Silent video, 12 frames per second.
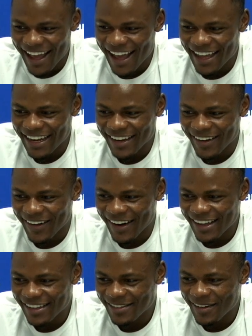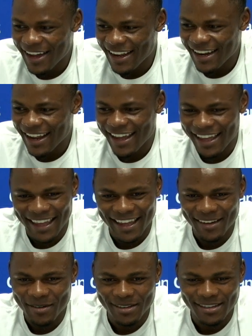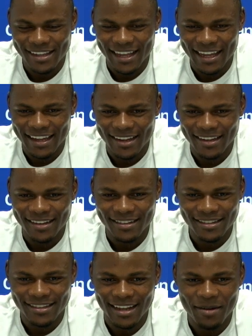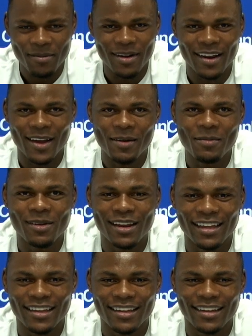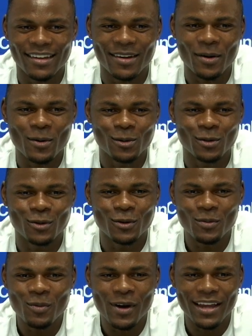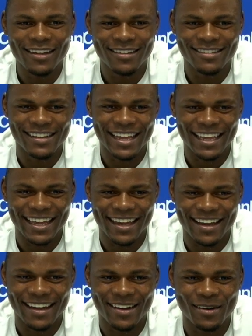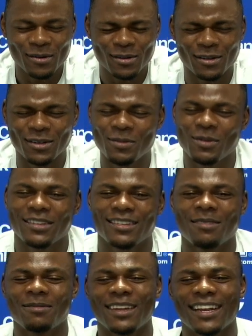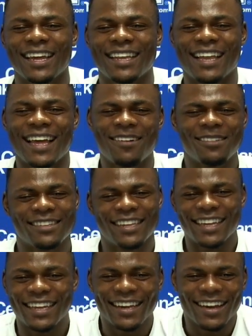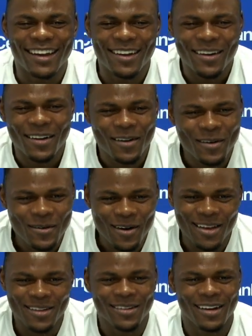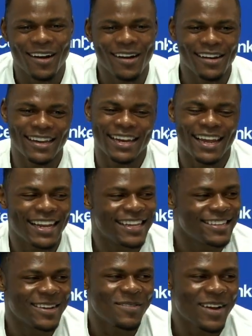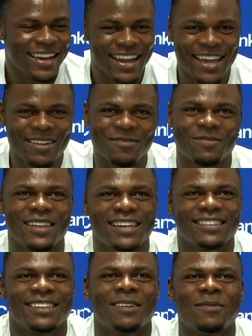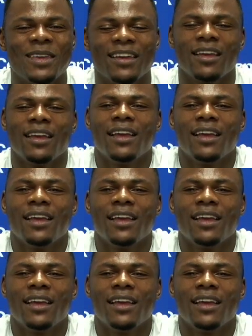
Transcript: uh, the crazy one I hear was the somebody called me like uh, Oshubwe, like uh, Oshibwe, something like that. I was like, uh, "Who are you calling? Like that's not my name. That's not me."